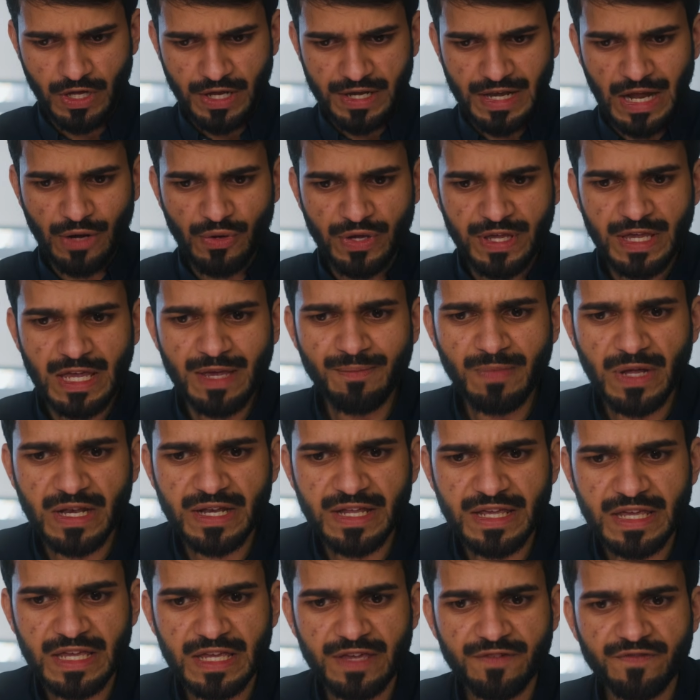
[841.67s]
Now, he
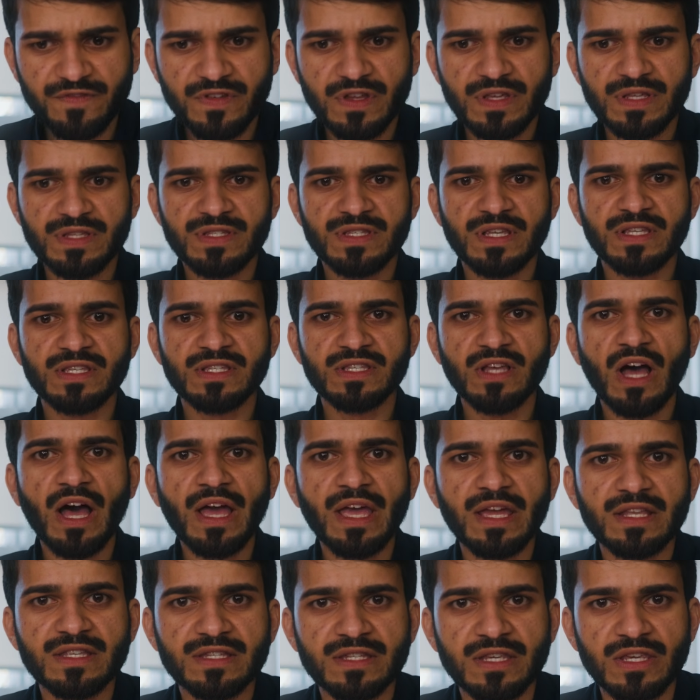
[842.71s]
believed
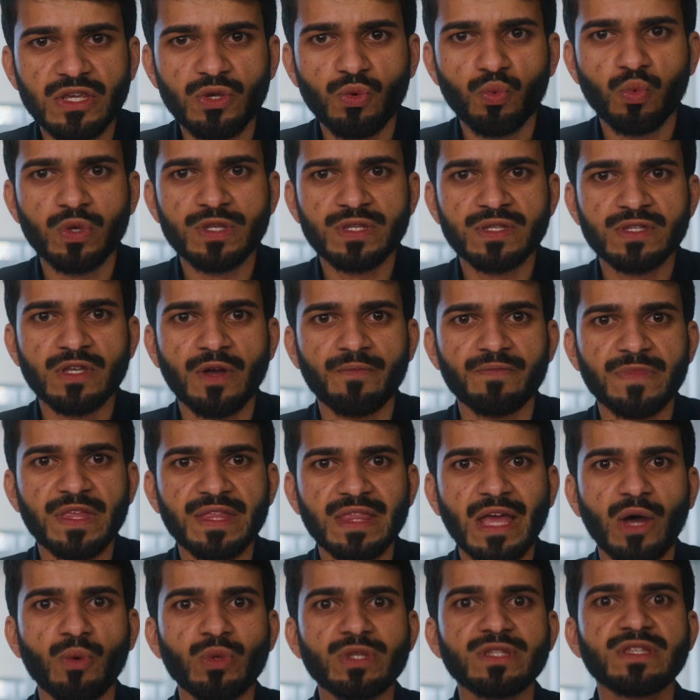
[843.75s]
society was something
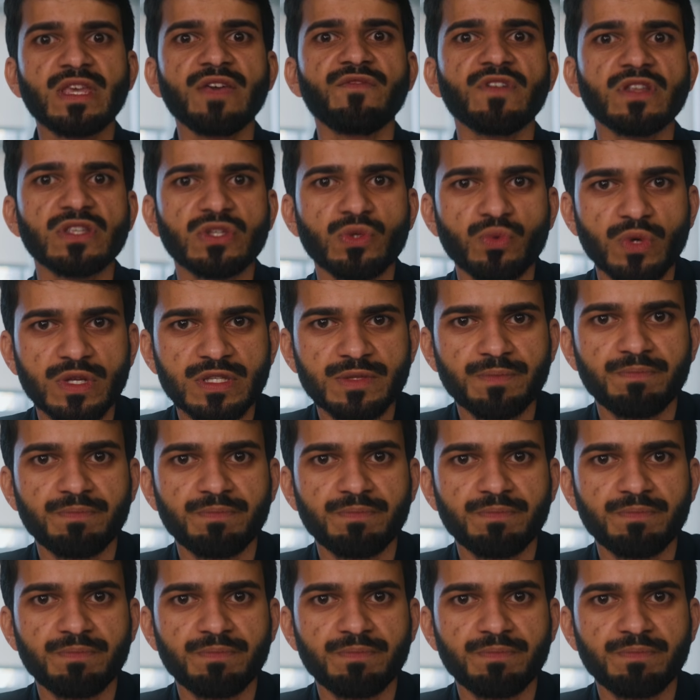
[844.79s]
that was given to us